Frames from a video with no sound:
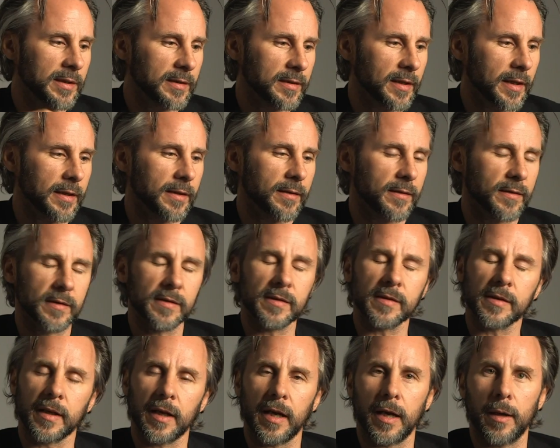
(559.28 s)
take
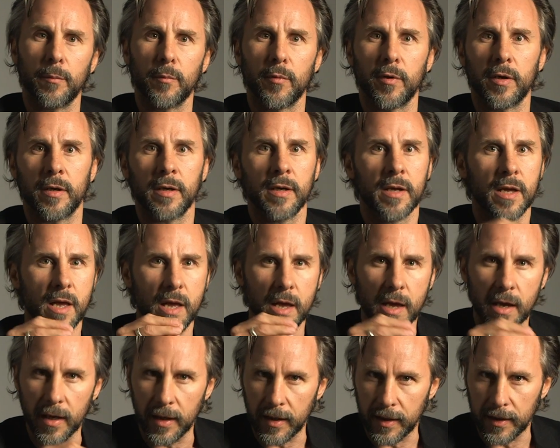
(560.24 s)
this camera
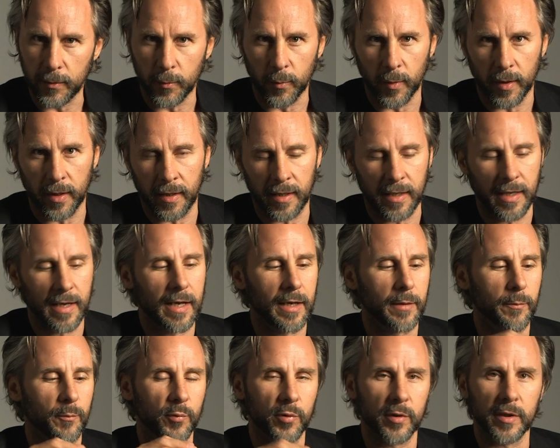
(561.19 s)
anywhere
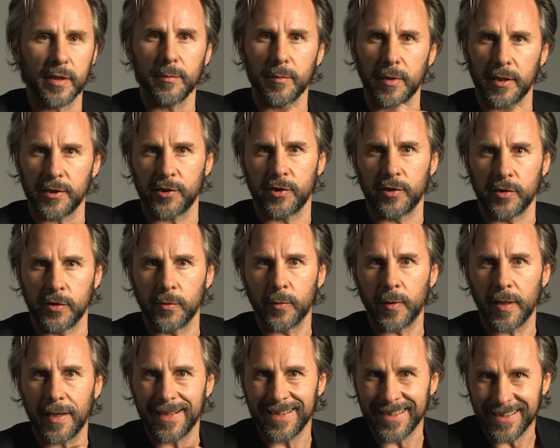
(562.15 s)
and pretty much
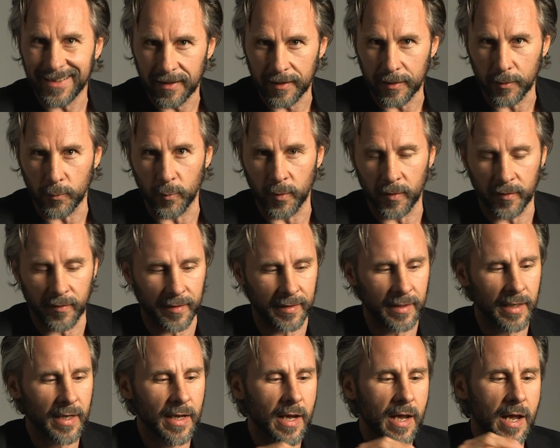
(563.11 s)
do anything with
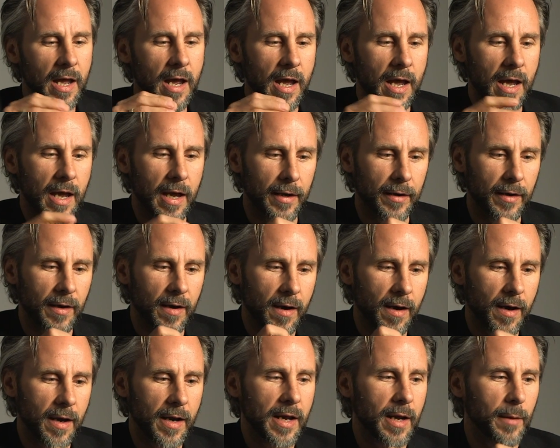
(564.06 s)
it. And
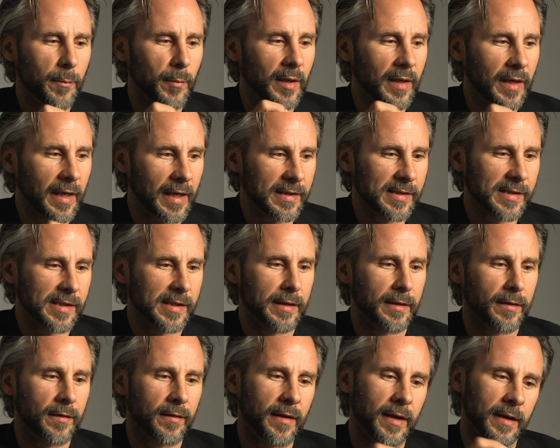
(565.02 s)
I am
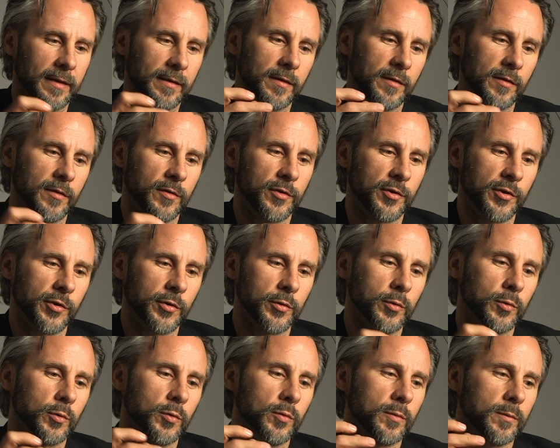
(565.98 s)
guessing that
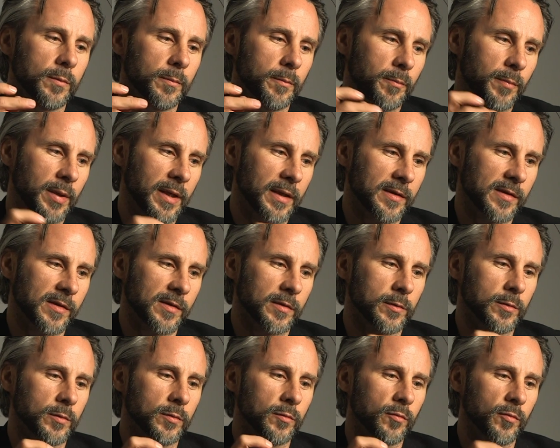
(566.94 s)
dual
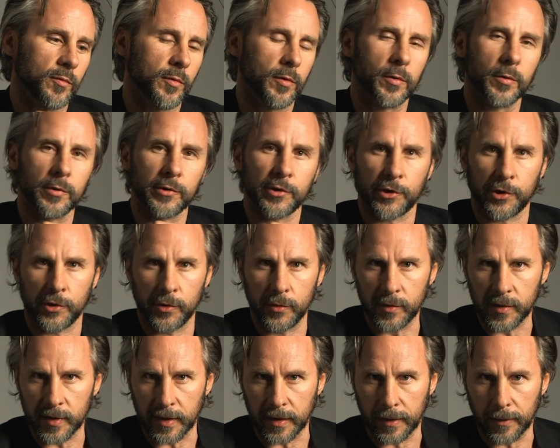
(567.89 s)
pixel RAW
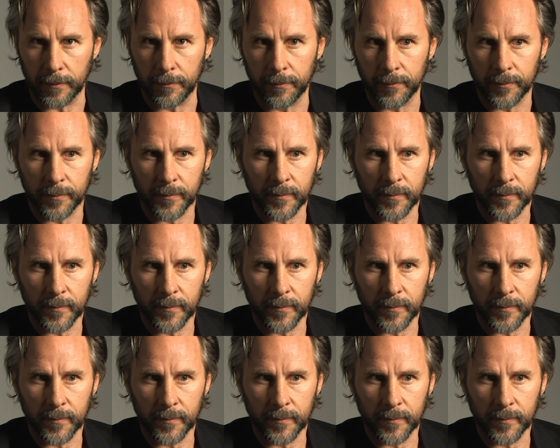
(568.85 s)
shooting